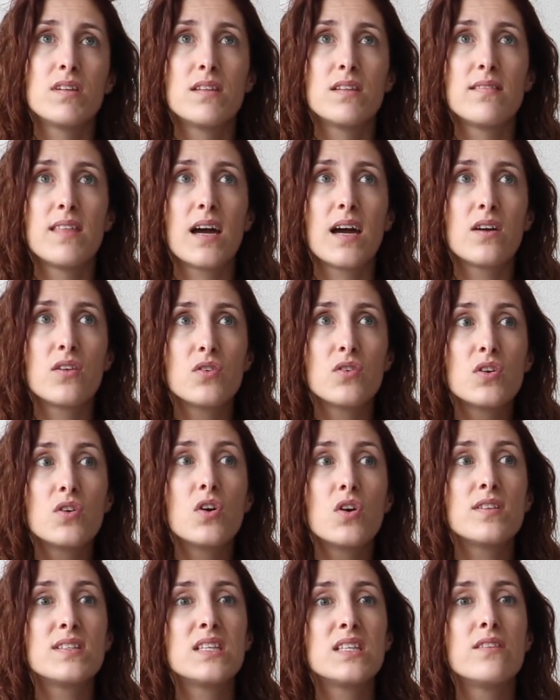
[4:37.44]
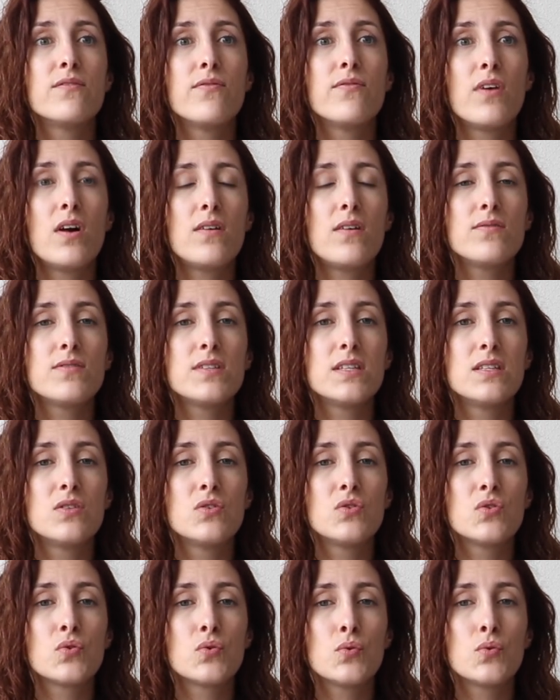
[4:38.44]
gonna get involved
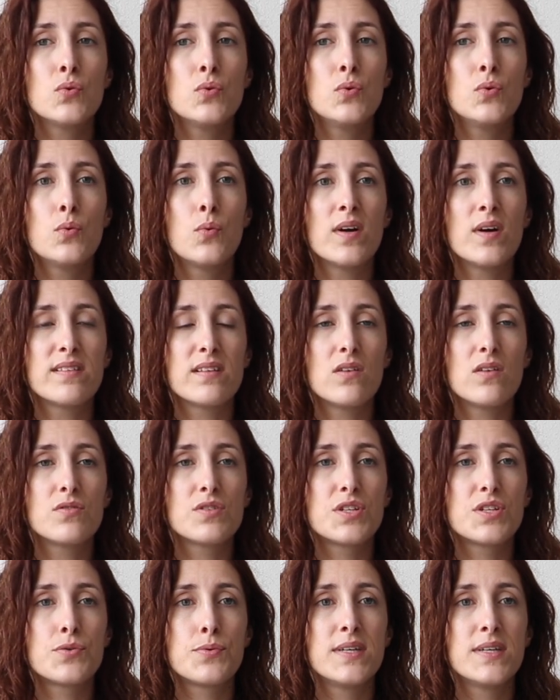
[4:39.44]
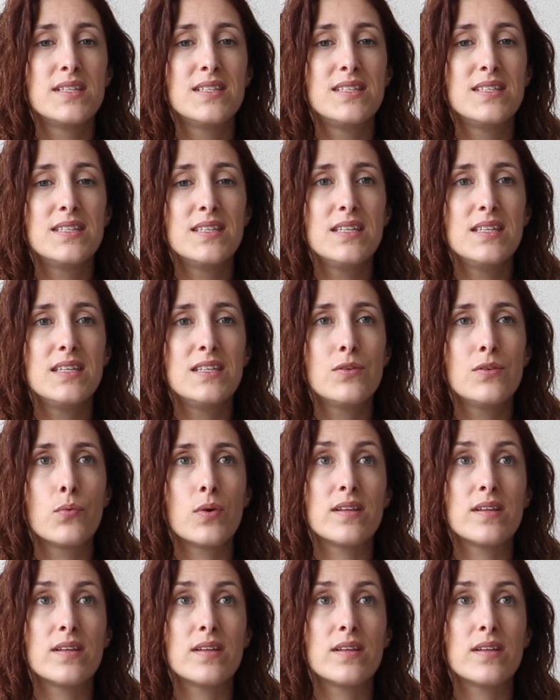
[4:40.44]
into what Andre did,